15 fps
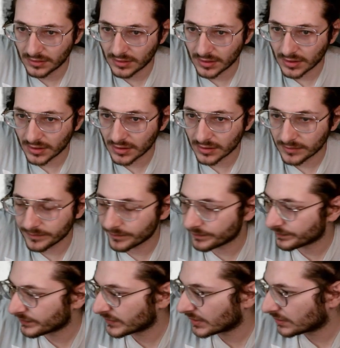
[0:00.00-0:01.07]

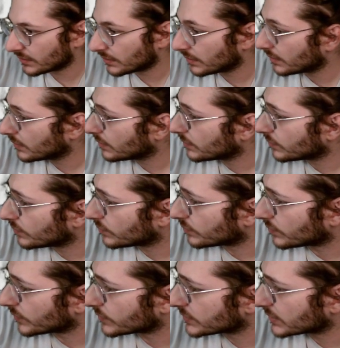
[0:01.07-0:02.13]

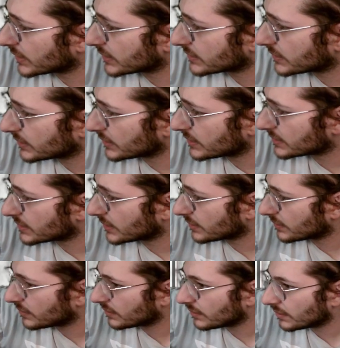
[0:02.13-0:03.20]
What was the last thing they
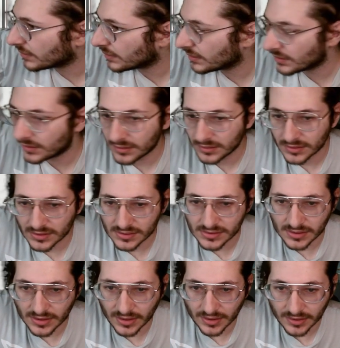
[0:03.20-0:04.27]
said? They
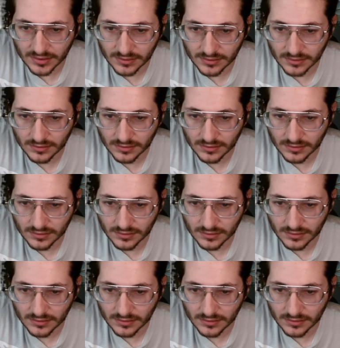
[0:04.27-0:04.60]
said,